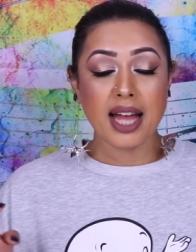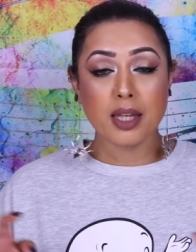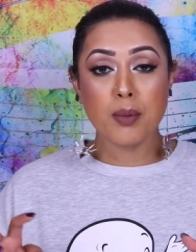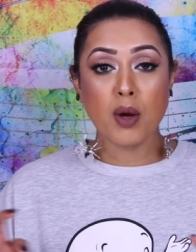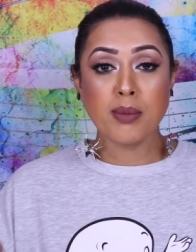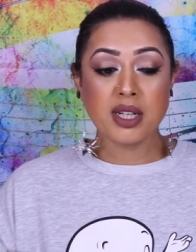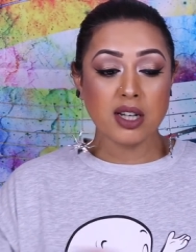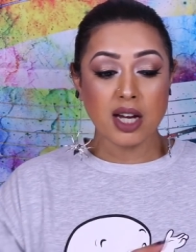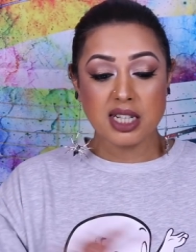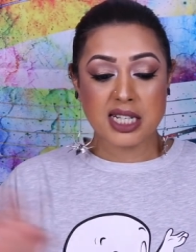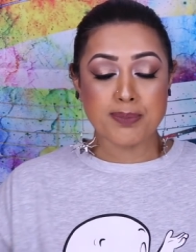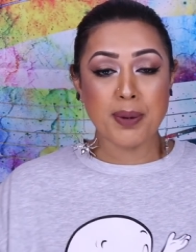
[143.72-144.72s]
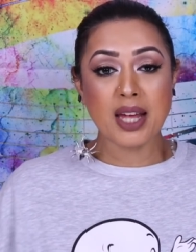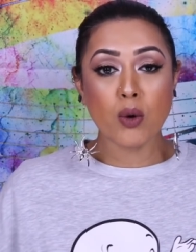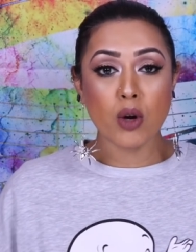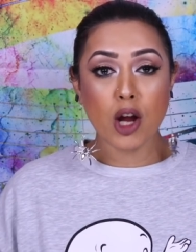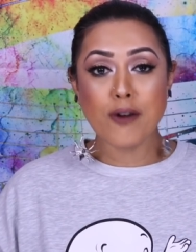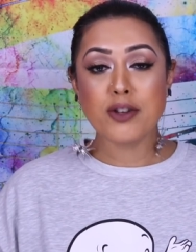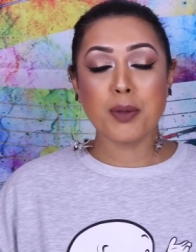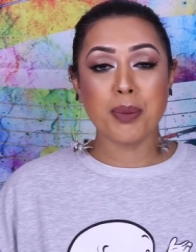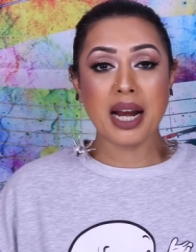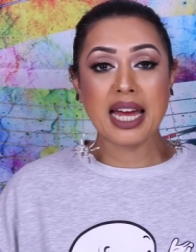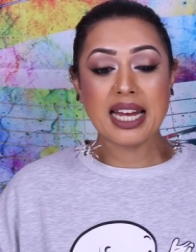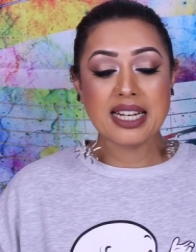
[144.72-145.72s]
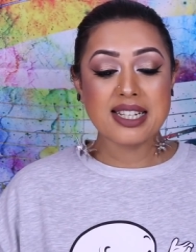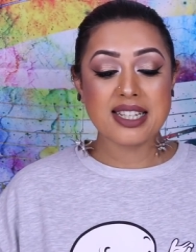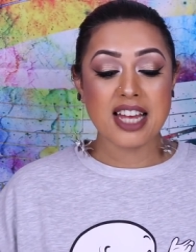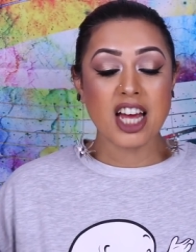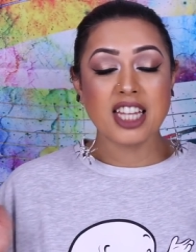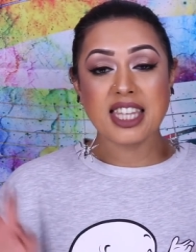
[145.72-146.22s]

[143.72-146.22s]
at the moment kind of spilling all over the place,